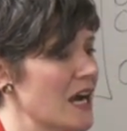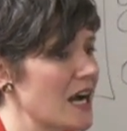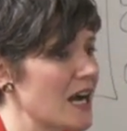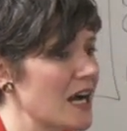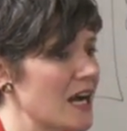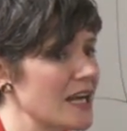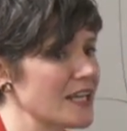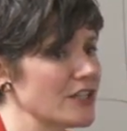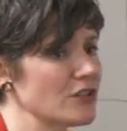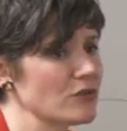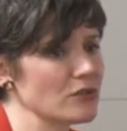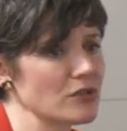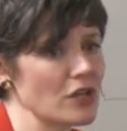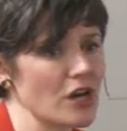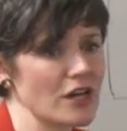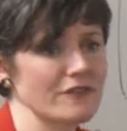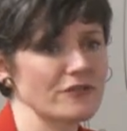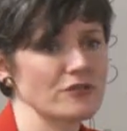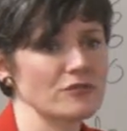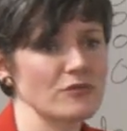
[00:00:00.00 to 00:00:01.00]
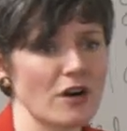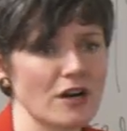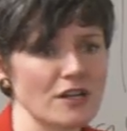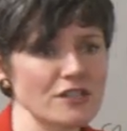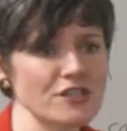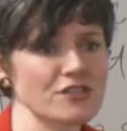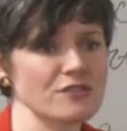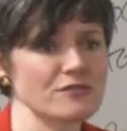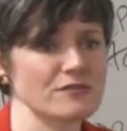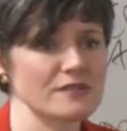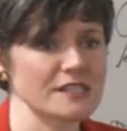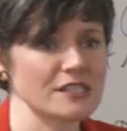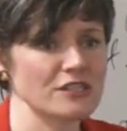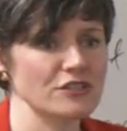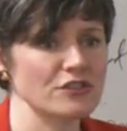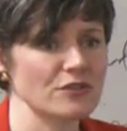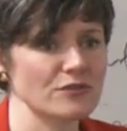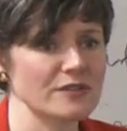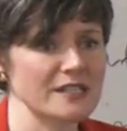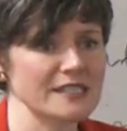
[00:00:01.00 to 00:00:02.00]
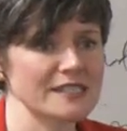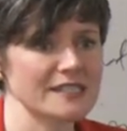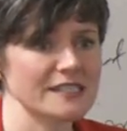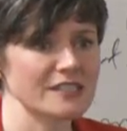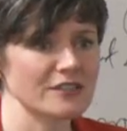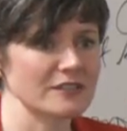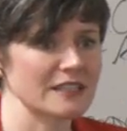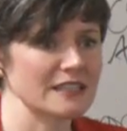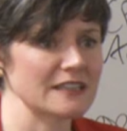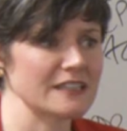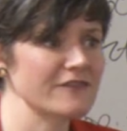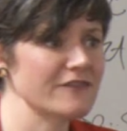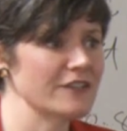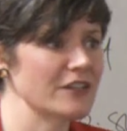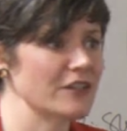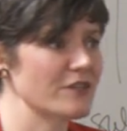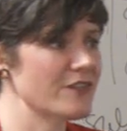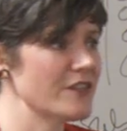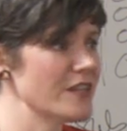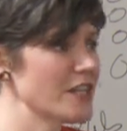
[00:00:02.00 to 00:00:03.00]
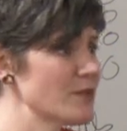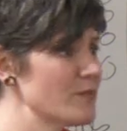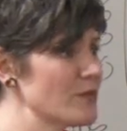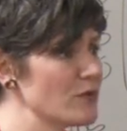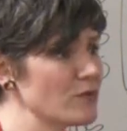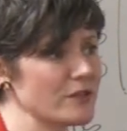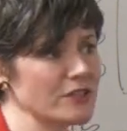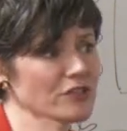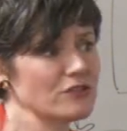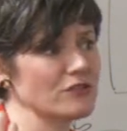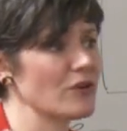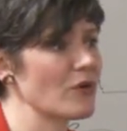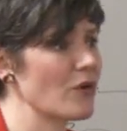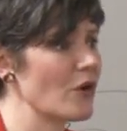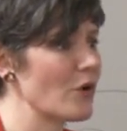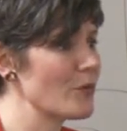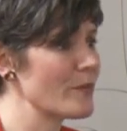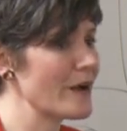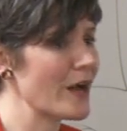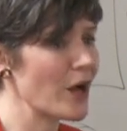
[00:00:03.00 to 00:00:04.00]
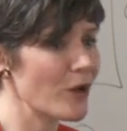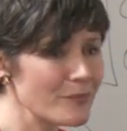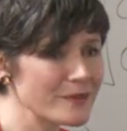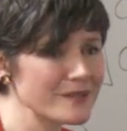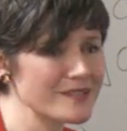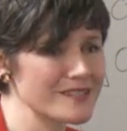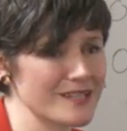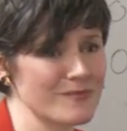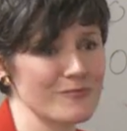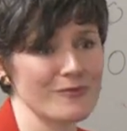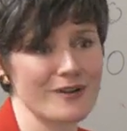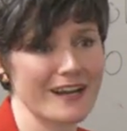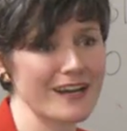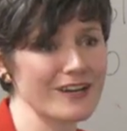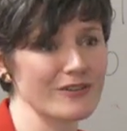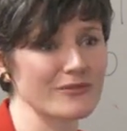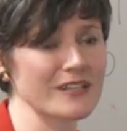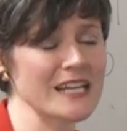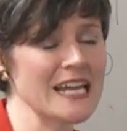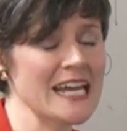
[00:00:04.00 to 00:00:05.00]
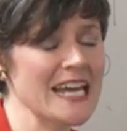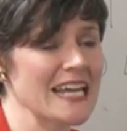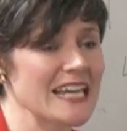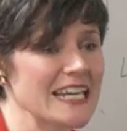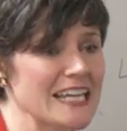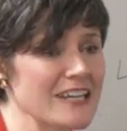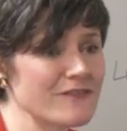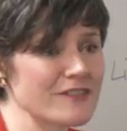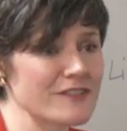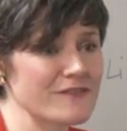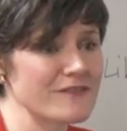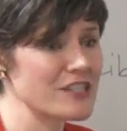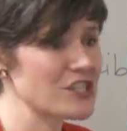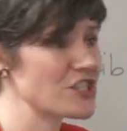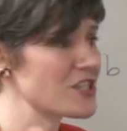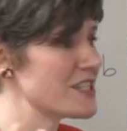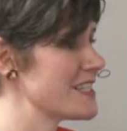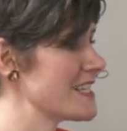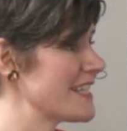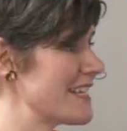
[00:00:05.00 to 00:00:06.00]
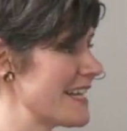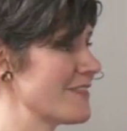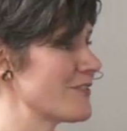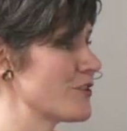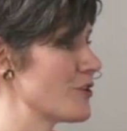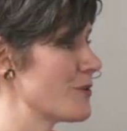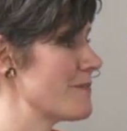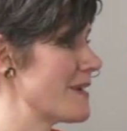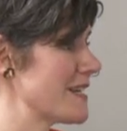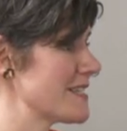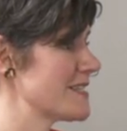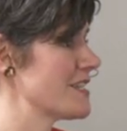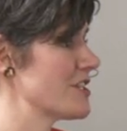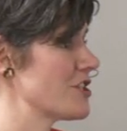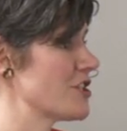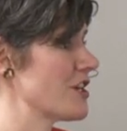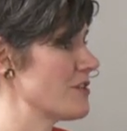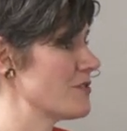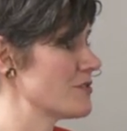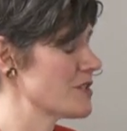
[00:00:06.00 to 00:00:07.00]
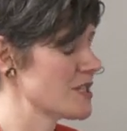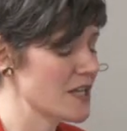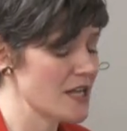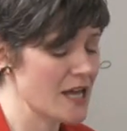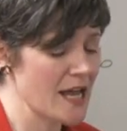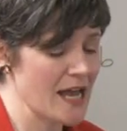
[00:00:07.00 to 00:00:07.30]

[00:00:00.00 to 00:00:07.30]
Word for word: Uh, I know a lot of you are students and you don't necessarily live here. Think about when you go home helping someone out, even if it's just to get their message out.